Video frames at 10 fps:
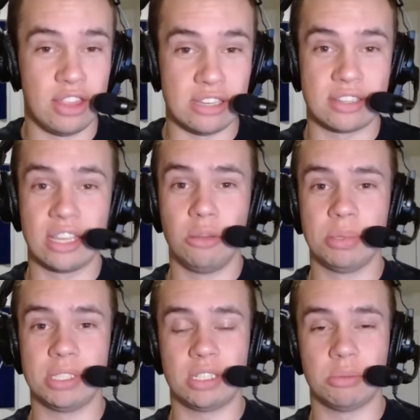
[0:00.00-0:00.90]
these skill
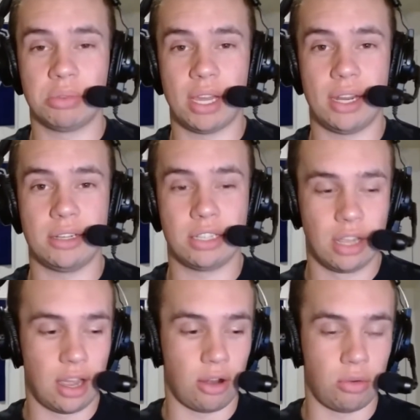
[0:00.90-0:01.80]
position players,
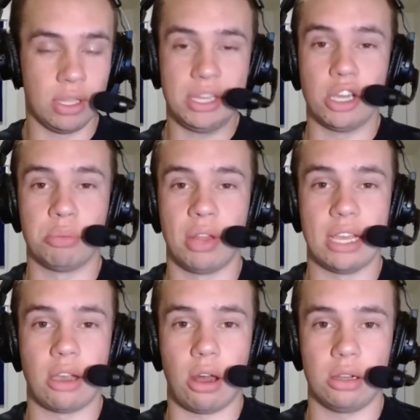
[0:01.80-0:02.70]
a really good
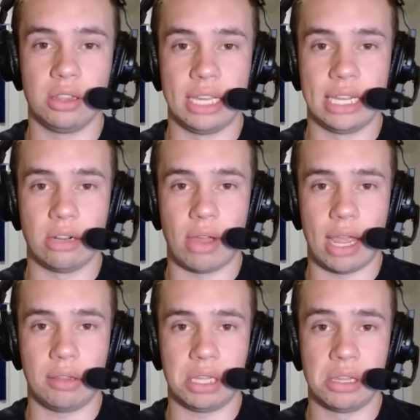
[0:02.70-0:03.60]
play caller in Lincoln
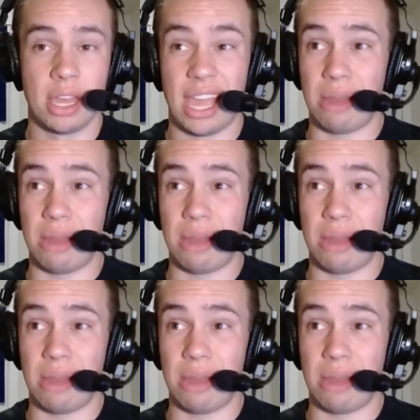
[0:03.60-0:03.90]
Riley.